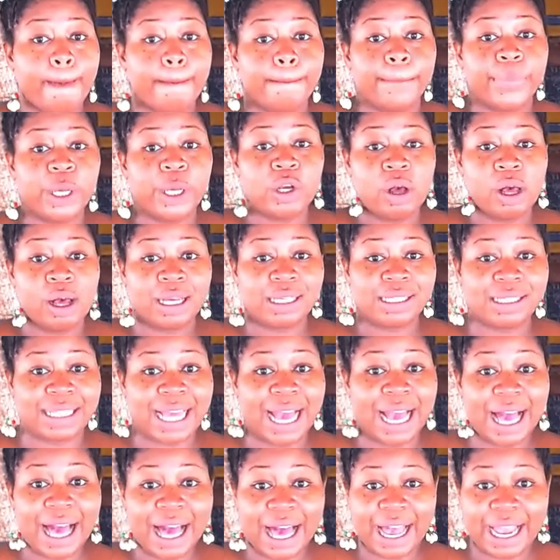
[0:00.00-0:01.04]
because
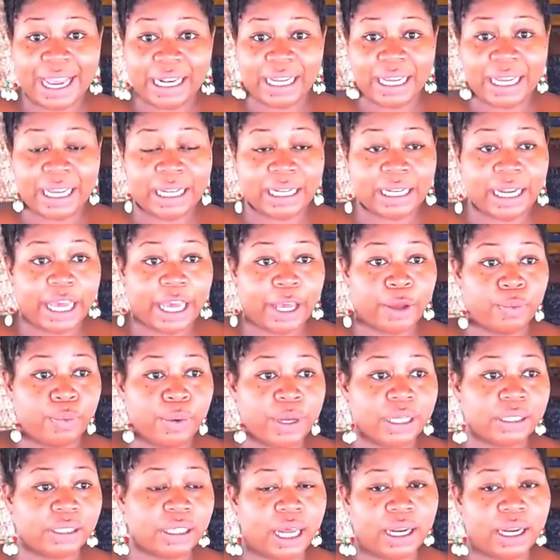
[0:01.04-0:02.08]
that island, it
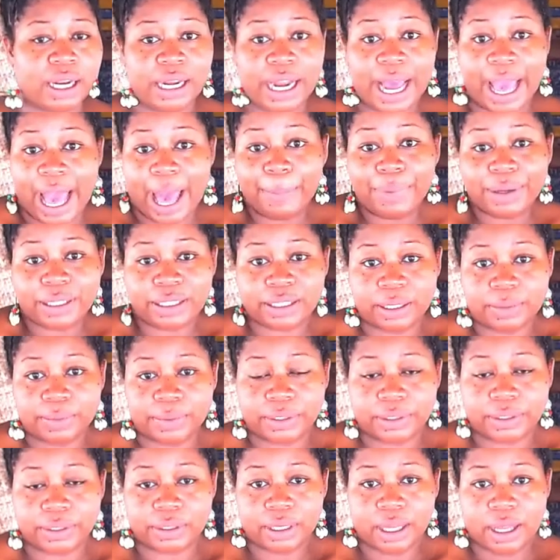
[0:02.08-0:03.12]
was
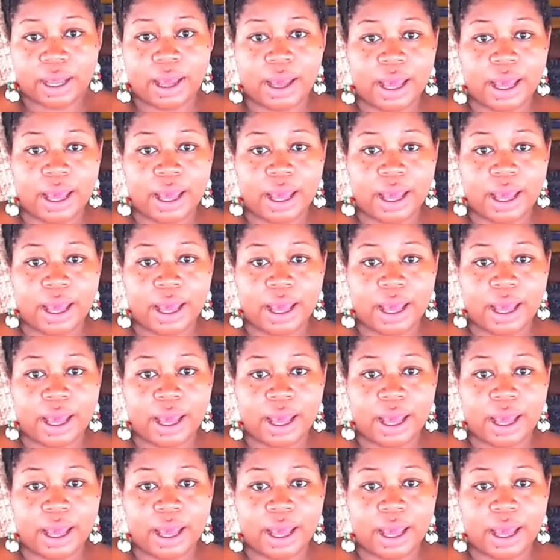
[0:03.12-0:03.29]
uninhabitable.